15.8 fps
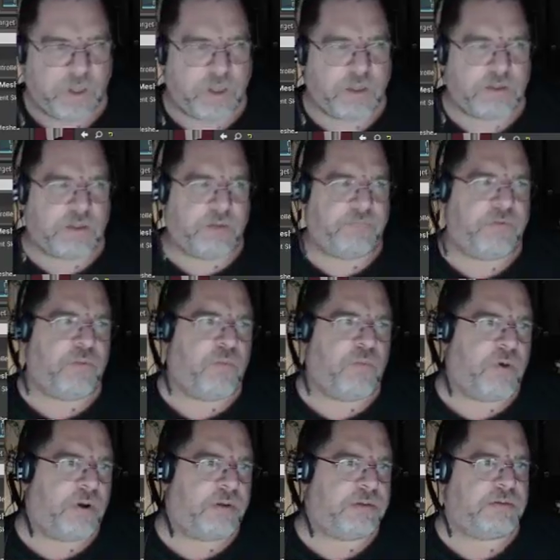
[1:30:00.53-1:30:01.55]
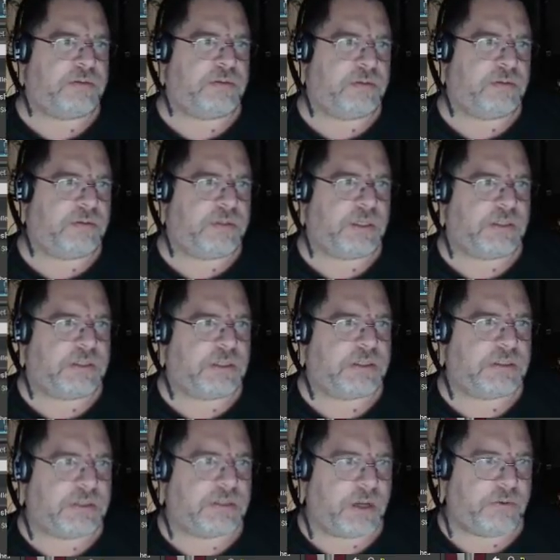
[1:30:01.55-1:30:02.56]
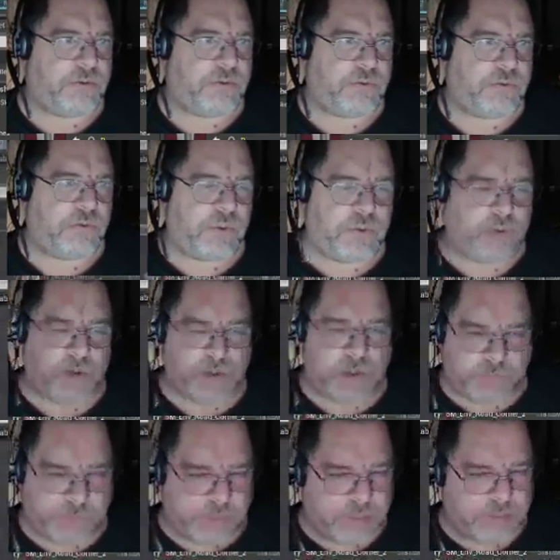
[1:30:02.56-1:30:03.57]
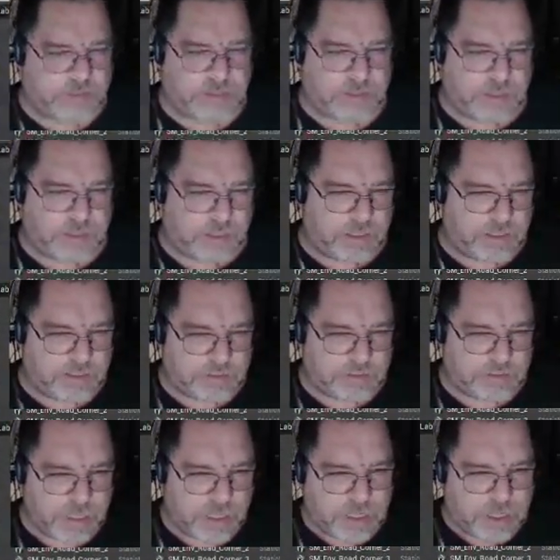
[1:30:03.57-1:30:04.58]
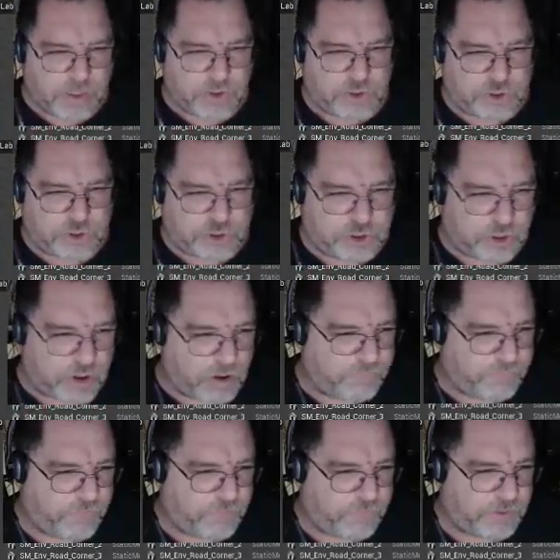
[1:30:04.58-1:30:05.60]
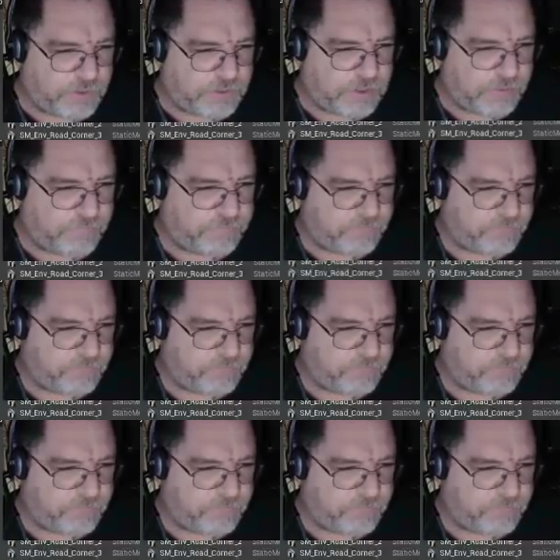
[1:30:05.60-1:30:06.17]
So if you want this, this is 120 bucks, but like I said, it is chock full of stuff.